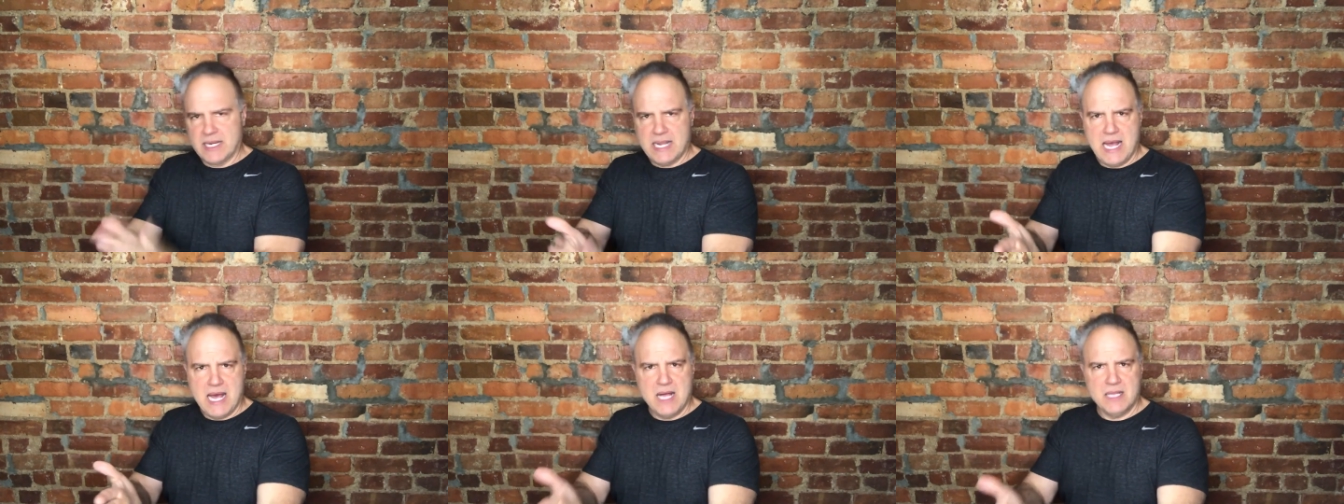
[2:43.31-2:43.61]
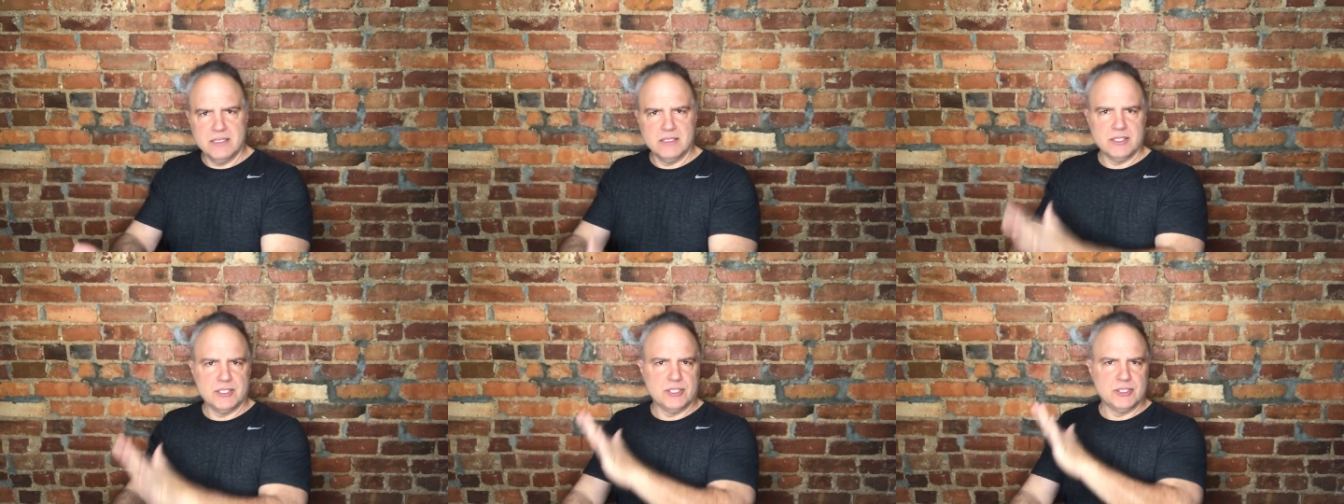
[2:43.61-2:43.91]

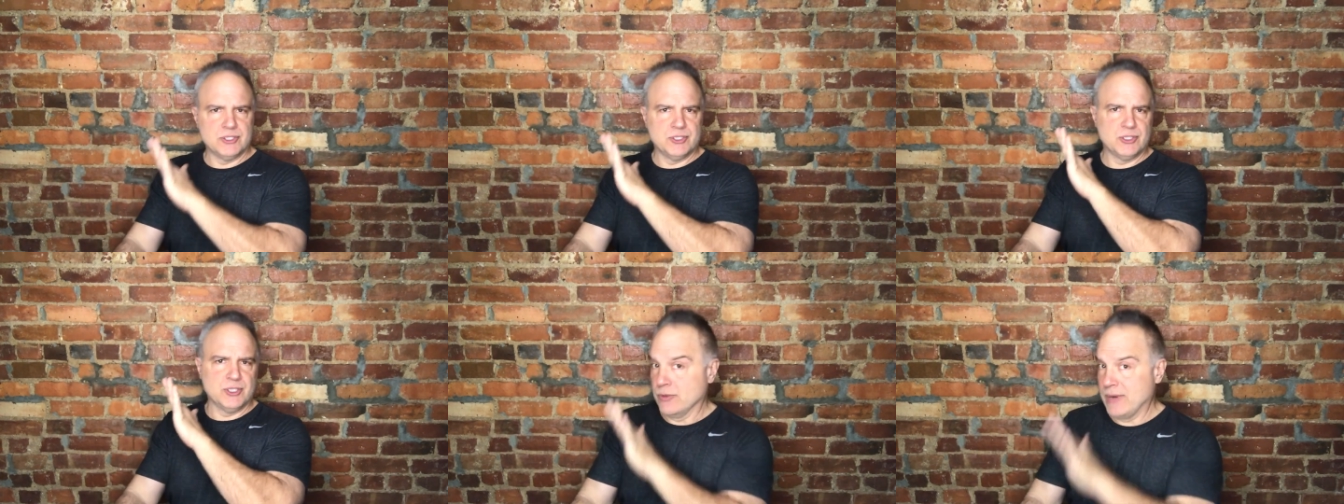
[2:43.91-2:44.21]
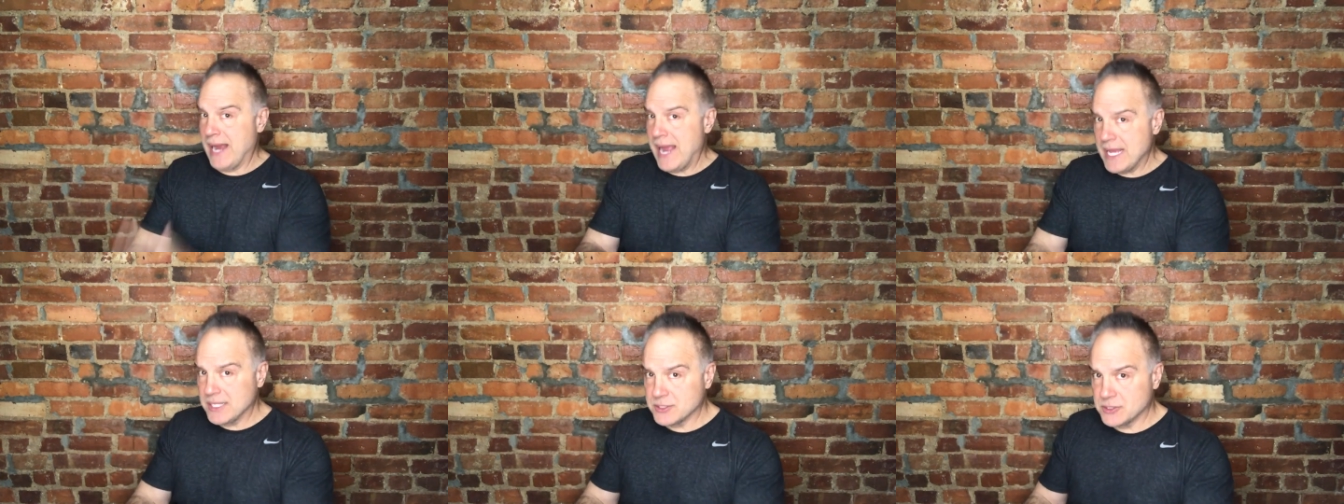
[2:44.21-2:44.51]
College,
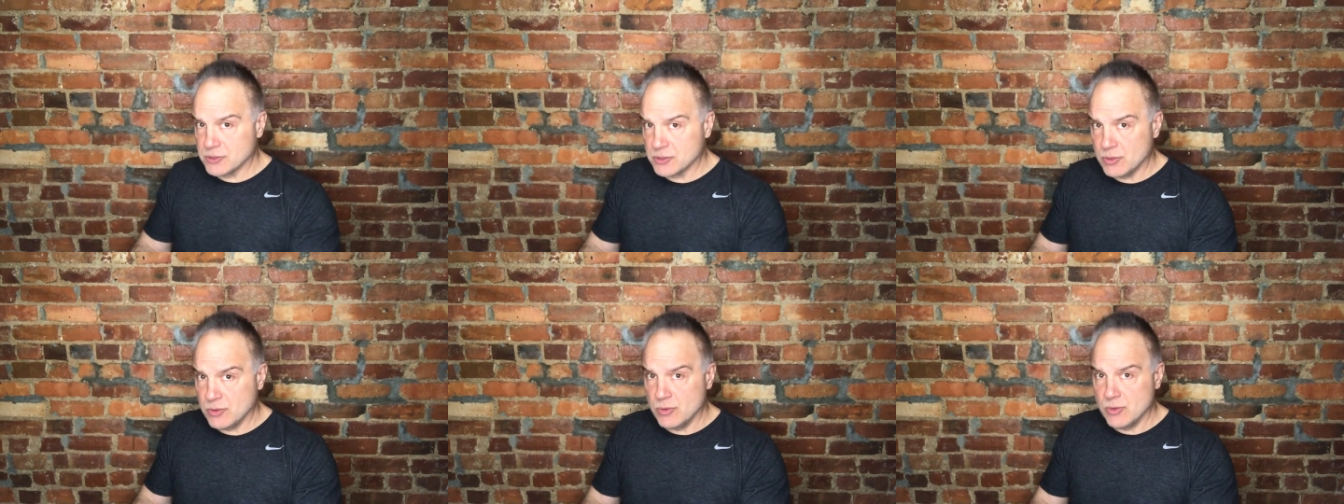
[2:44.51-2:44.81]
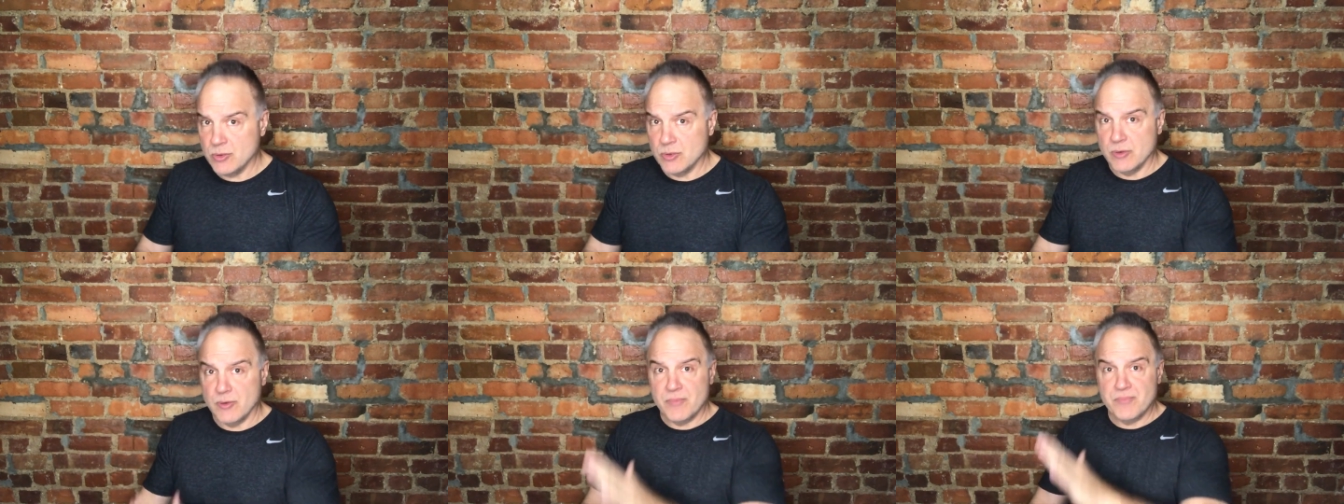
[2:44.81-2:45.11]
grad
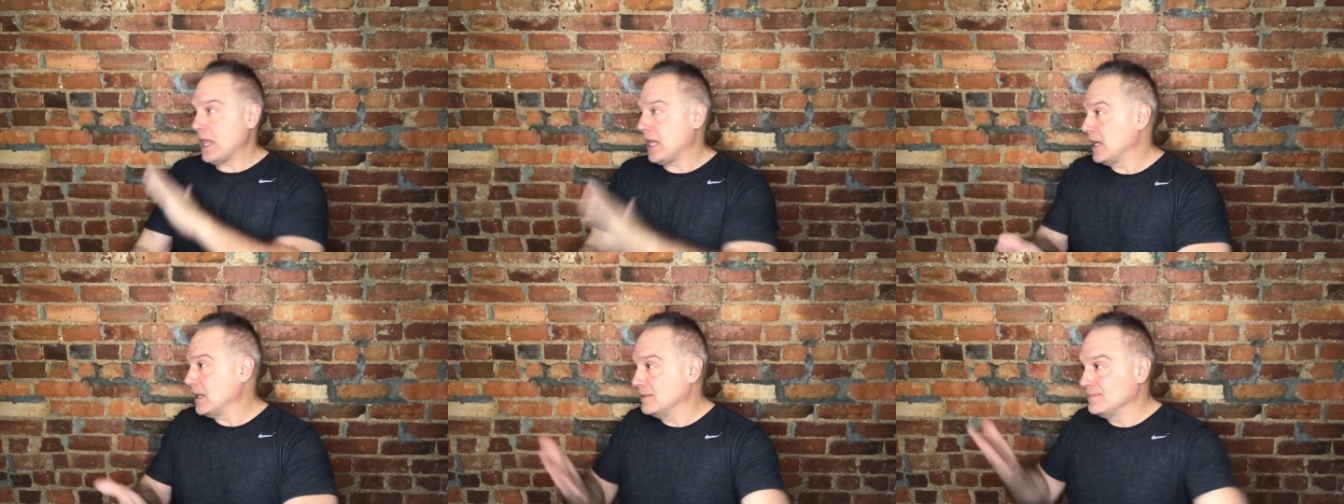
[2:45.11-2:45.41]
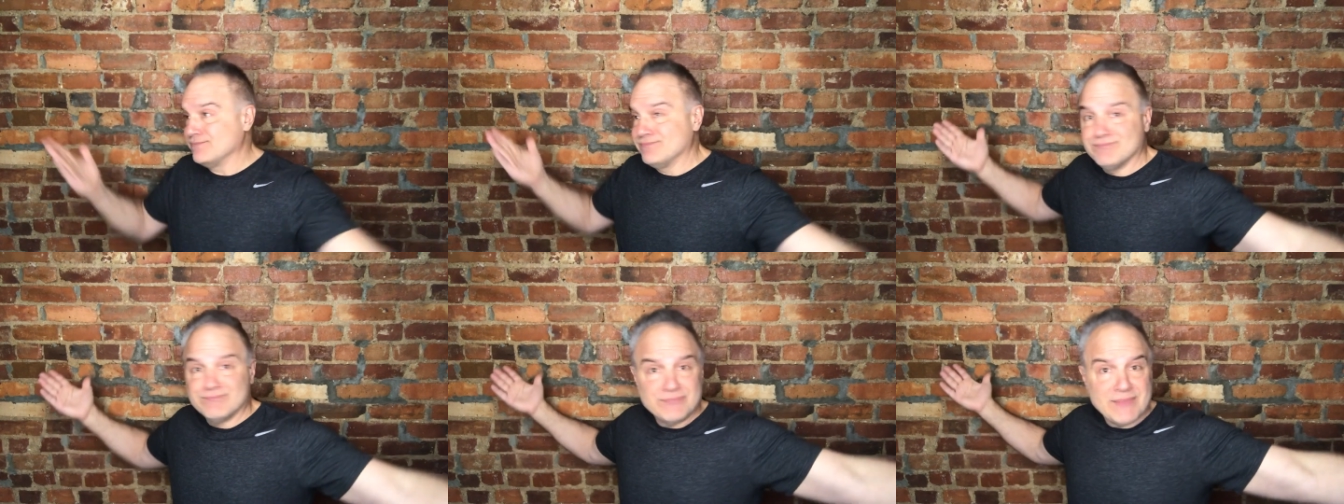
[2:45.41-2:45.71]
school,
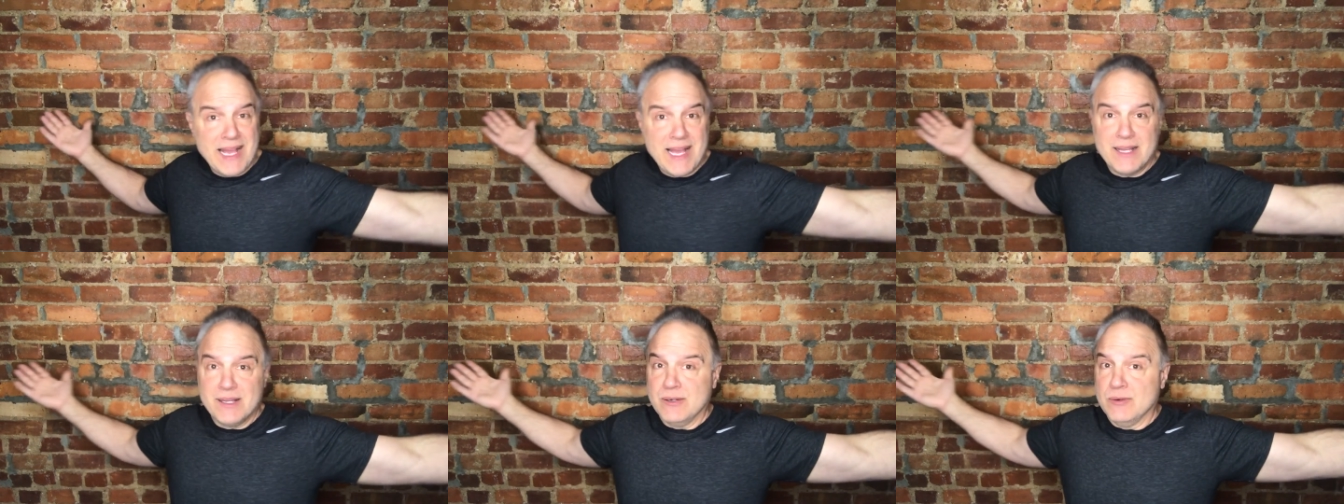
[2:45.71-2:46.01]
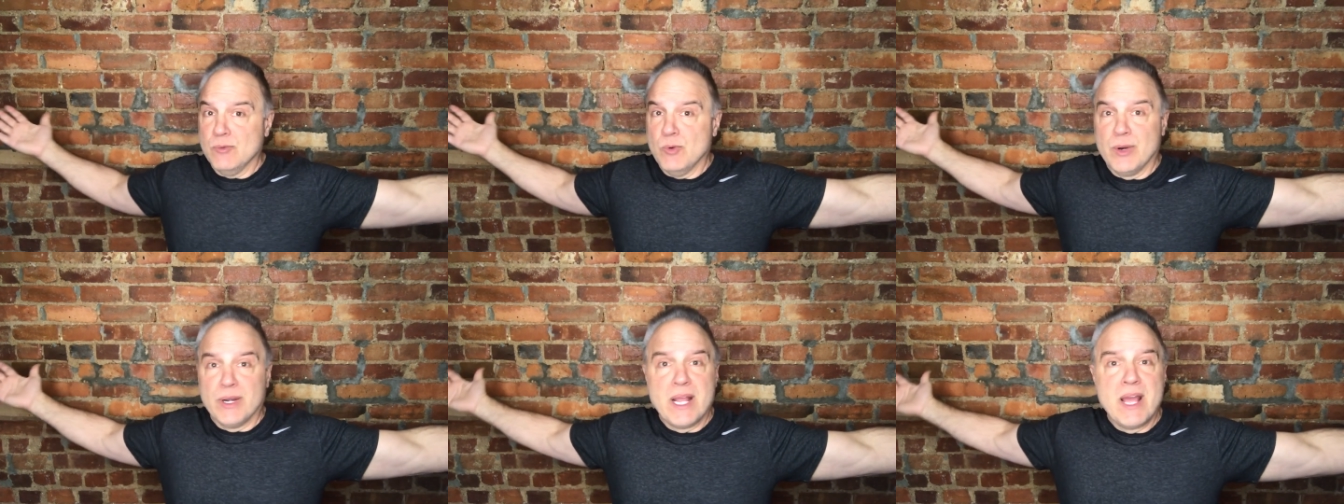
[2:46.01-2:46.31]

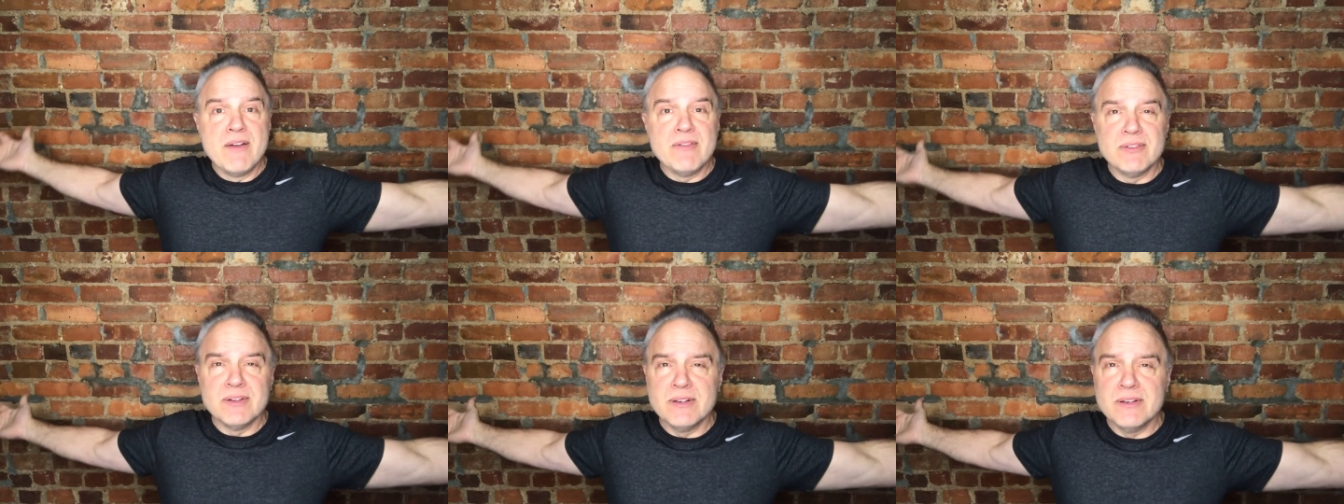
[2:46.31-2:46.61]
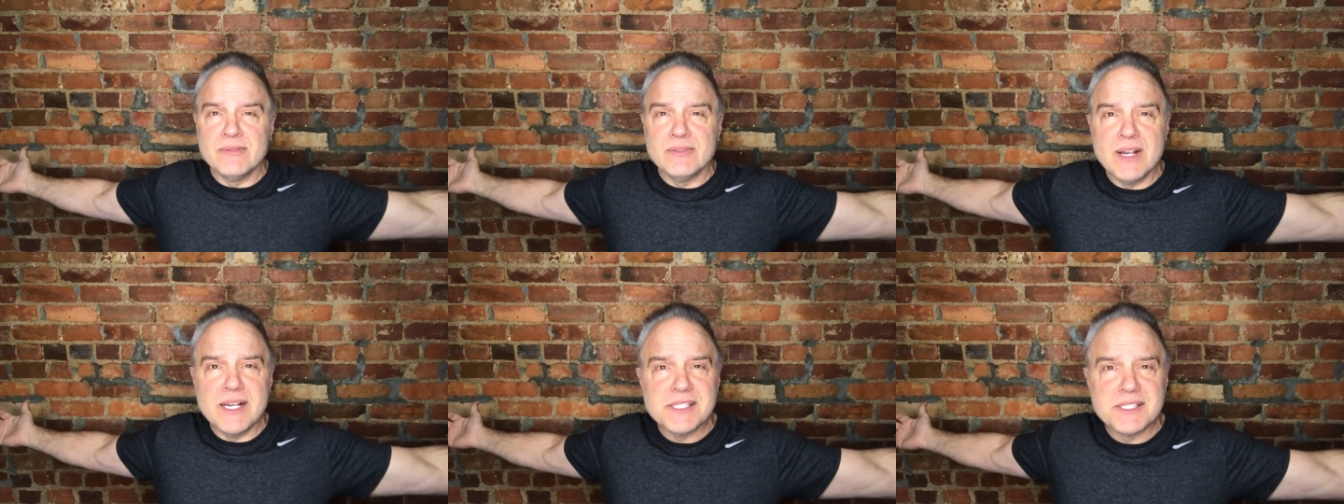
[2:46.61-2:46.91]
whatever
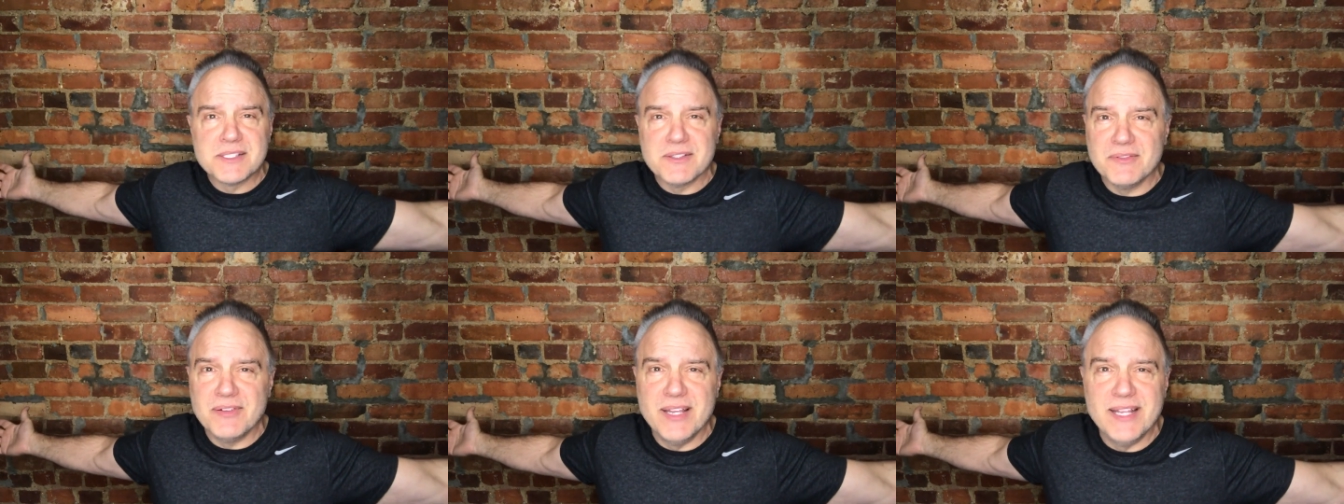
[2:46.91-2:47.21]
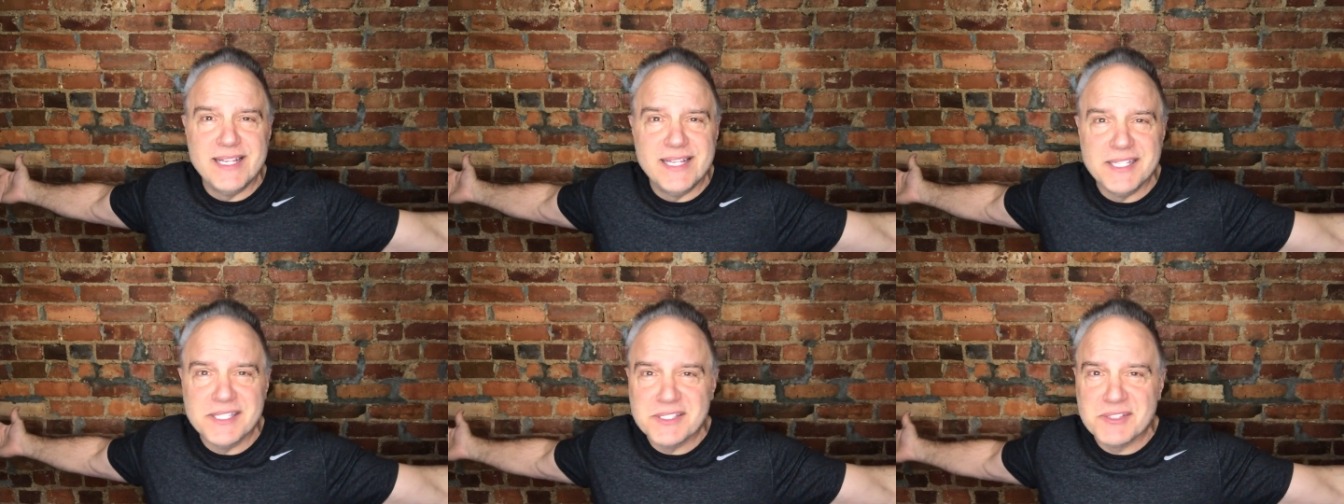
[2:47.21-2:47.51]
the rest of
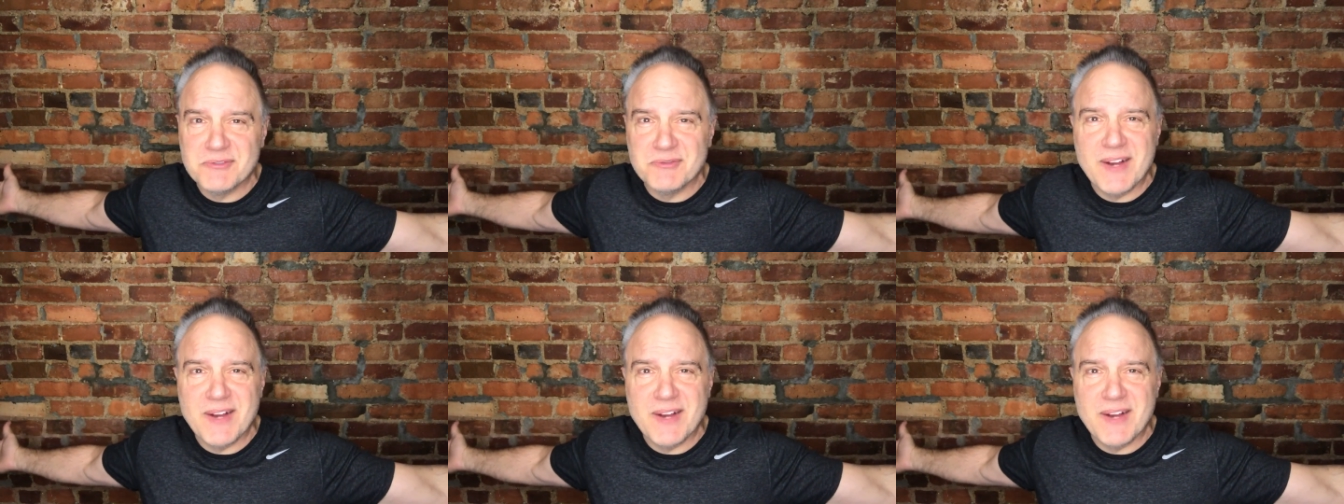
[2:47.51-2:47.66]
it is,